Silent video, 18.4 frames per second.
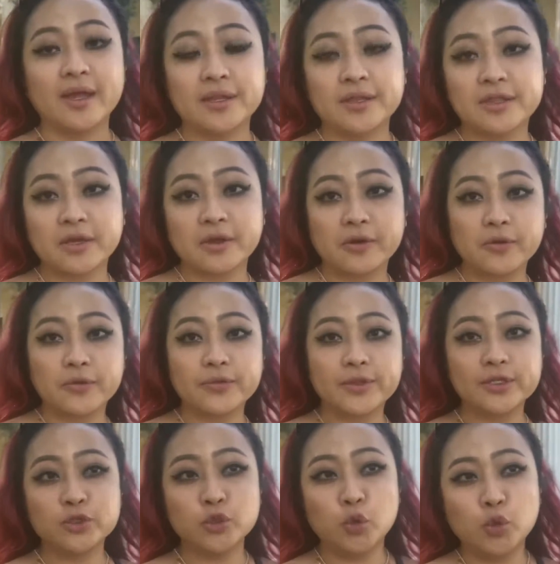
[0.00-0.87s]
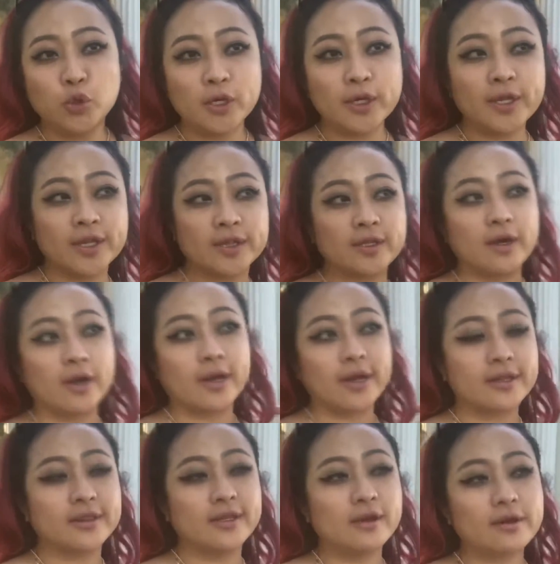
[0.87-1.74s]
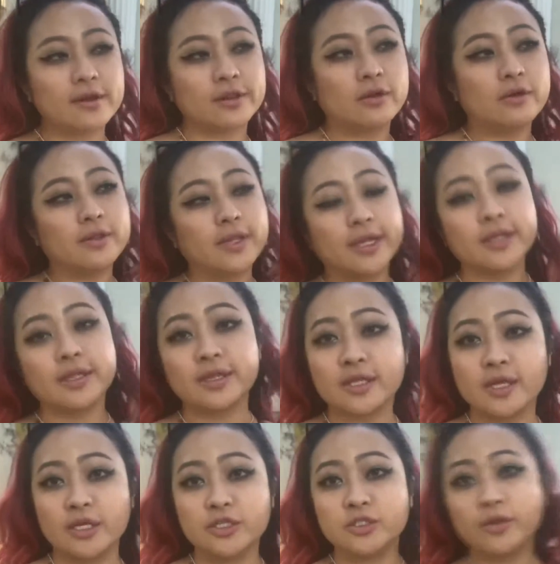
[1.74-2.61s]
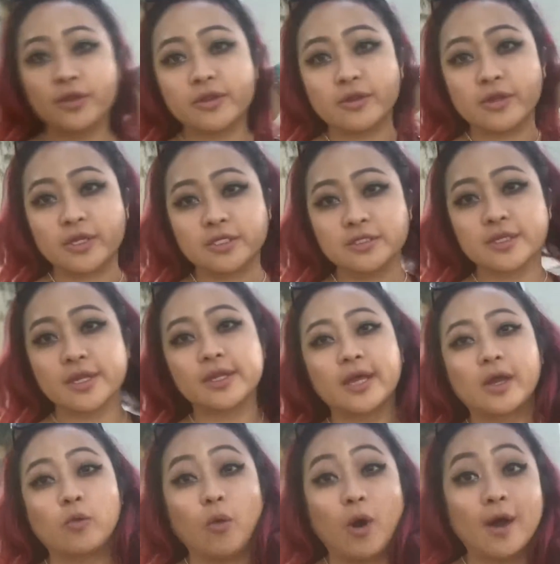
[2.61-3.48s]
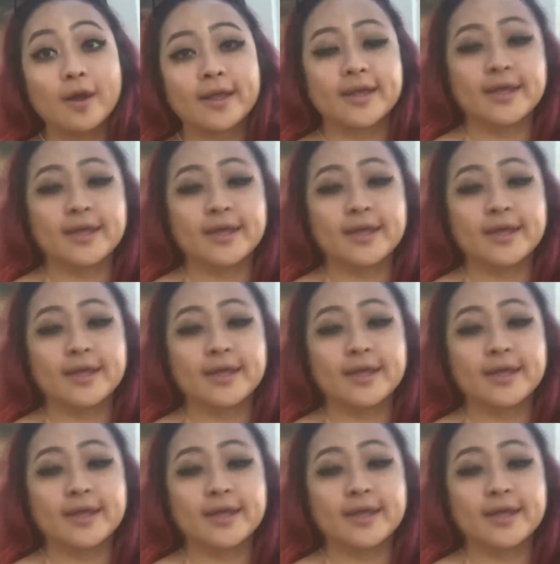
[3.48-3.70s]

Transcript: So the tour starts, there's no like schedule, so you can just like walk